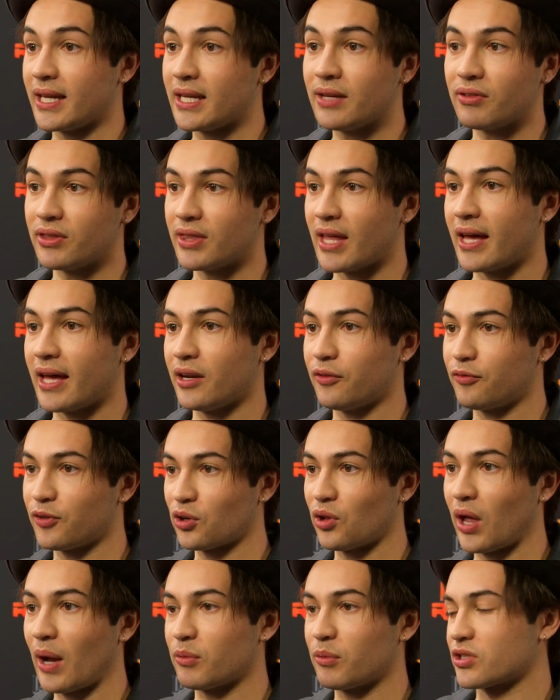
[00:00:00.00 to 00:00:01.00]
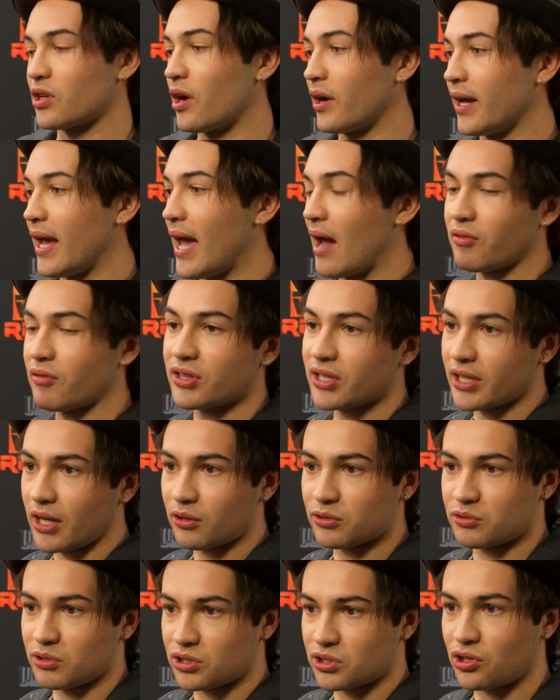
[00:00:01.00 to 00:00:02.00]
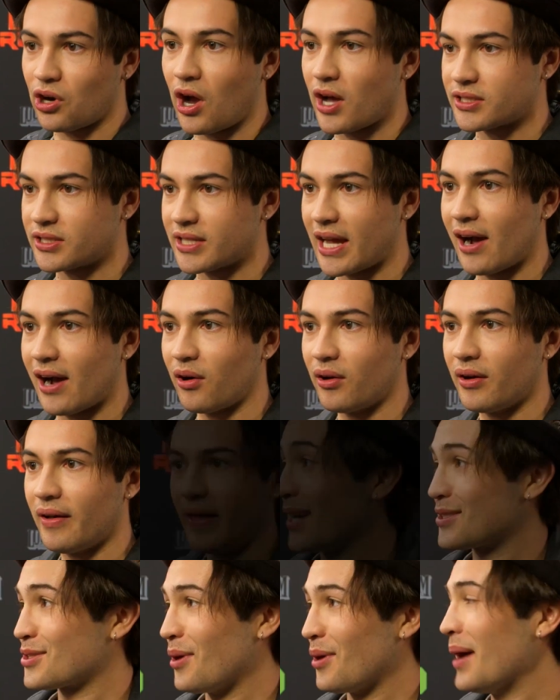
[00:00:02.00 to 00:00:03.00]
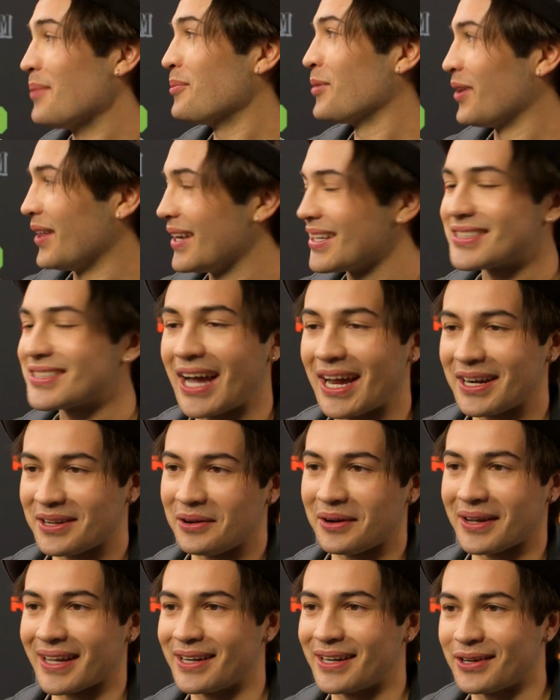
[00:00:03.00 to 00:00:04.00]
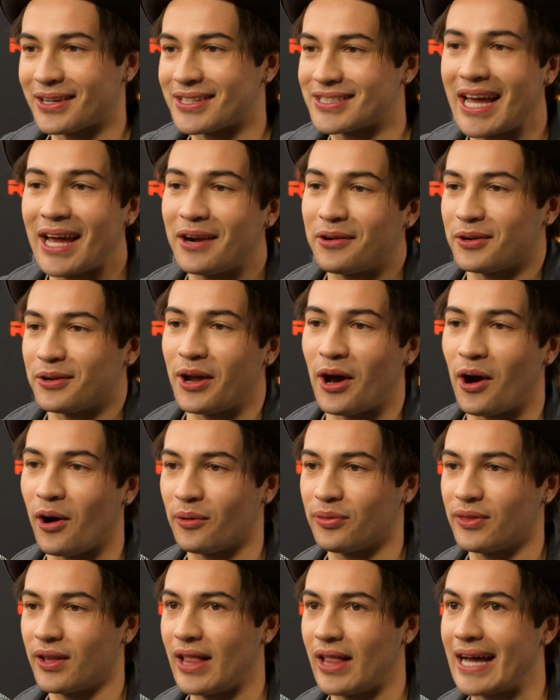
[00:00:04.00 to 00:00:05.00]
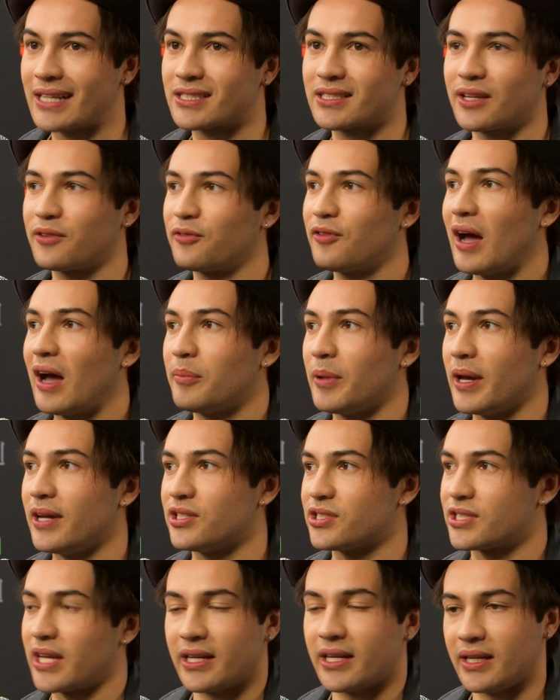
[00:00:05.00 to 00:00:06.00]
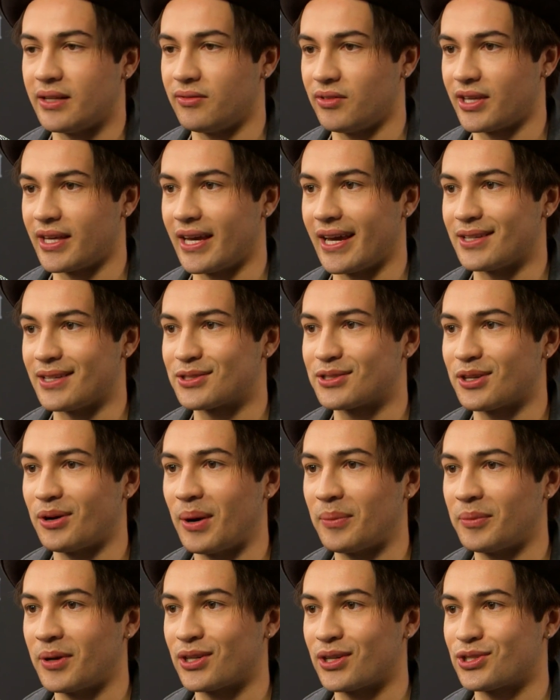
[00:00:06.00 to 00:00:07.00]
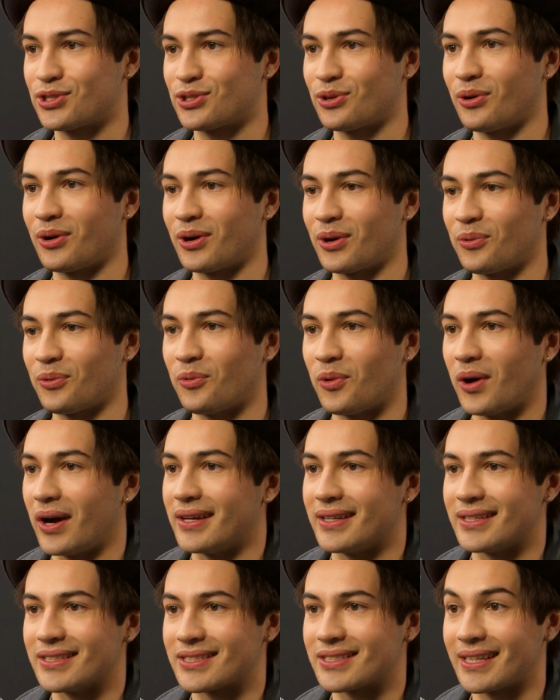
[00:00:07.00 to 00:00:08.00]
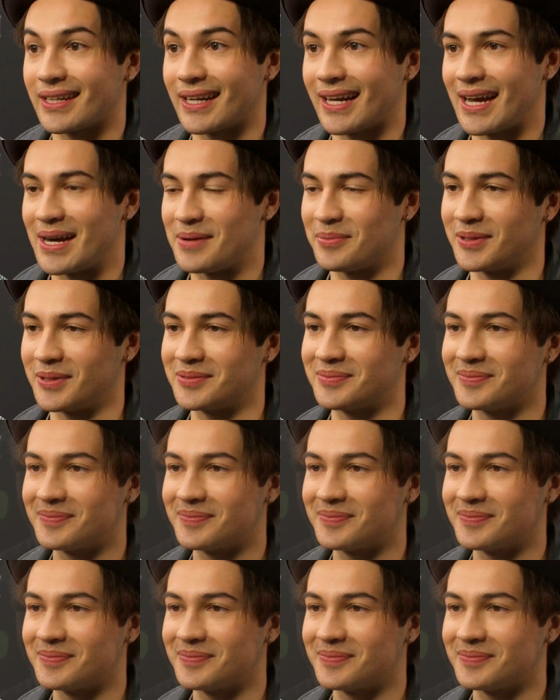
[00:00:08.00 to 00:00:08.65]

And even then, if your line was on it, everything else was crossed out. So I'm really excited going in here because I don't know. The last 5 pages I didn't even get, so I'm not sure what is going to happen.